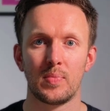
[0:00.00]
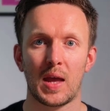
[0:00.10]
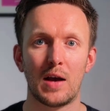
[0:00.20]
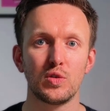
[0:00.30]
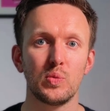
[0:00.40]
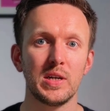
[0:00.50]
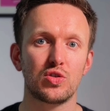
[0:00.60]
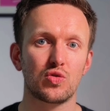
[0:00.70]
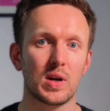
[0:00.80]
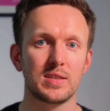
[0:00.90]
How do we
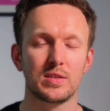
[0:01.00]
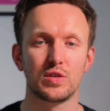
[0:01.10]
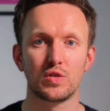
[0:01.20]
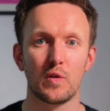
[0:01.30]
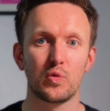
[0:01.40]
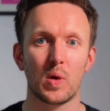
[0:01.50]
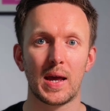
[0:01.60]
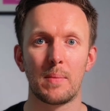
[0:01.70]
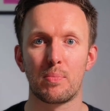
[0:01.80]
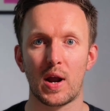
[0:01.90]
address the software
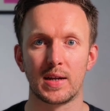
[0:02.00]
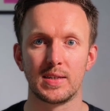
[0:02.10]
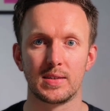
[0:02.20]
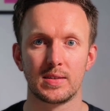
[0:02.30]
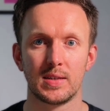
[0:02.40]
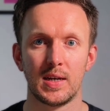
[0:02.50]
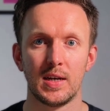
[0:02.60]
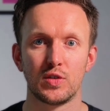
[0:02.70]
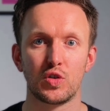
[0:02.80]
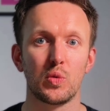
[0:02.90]
in practice
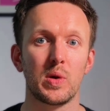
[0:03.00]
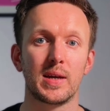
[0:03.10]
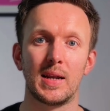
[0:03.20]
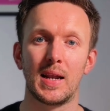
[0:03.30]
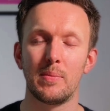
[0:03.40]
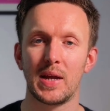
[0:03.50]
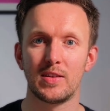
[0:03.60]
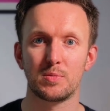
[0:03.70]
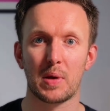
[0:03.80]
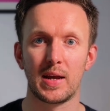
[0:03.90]
so that we can eliminate
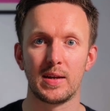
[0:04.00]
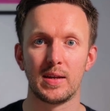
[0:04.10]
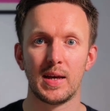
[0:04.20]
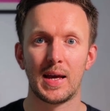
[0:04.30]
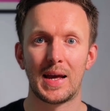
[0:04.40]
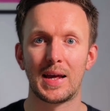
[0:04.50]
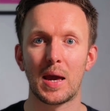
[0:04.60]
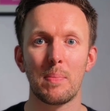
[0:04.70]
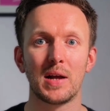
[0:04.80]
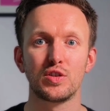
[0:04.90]
this pain and
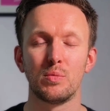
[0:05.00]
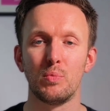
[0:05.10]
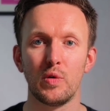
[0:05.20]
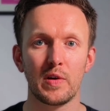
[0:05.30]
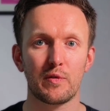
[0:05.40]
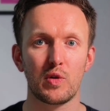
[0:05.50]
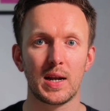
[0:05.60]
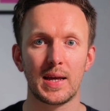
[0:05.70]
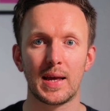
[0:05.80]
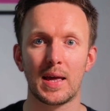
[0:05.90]
get back to moving
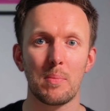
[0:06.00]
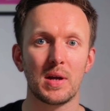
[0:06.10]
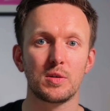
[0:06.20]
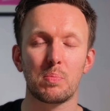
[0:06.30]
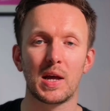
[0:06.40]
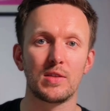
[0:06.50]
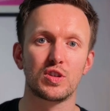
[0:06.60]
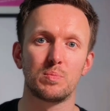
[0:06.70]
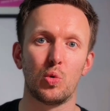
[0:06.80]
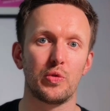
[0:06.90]
freely and get back to playing the
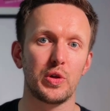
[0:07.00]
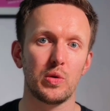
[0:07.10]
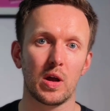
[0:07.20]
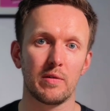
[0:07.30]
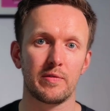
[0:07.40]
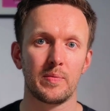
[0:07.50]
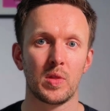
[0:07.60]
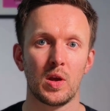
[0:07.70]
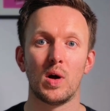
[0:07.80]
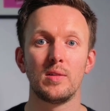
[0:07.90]
sport that you love?
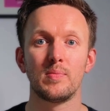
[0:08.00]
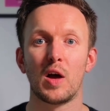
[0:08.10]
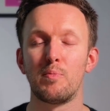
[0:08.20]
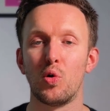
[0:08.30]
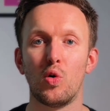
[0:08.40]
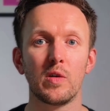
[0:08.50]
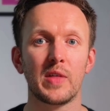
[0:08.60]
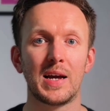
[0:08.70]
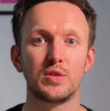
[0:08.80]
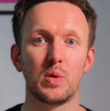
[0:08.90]
Well, I've put all of
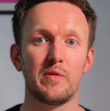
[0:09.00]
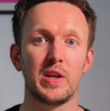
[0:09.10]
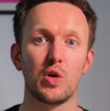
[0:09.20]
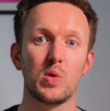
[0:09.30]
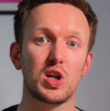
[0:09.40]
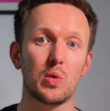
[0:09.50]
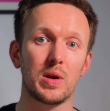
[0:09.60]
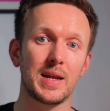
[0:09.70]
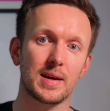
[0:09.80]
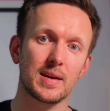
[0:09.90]
that into a video which I will
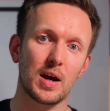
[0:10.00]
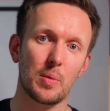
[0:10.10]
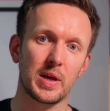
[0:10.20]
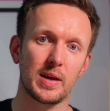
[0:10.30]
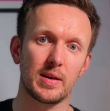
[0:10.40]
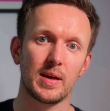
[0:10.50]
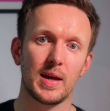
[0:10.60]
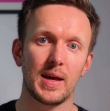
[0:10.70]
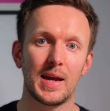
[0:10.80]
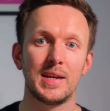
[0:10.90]
link up here.
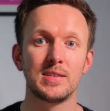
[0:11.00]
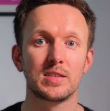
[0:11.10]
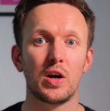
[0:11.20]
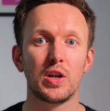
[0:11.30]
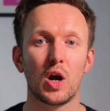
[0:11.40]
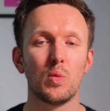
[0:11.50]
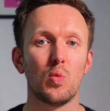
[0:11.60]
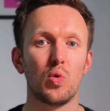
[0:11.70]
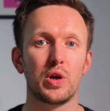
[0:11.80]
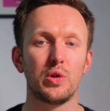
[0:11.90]
And inside I will
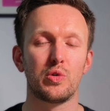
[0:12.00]
walk you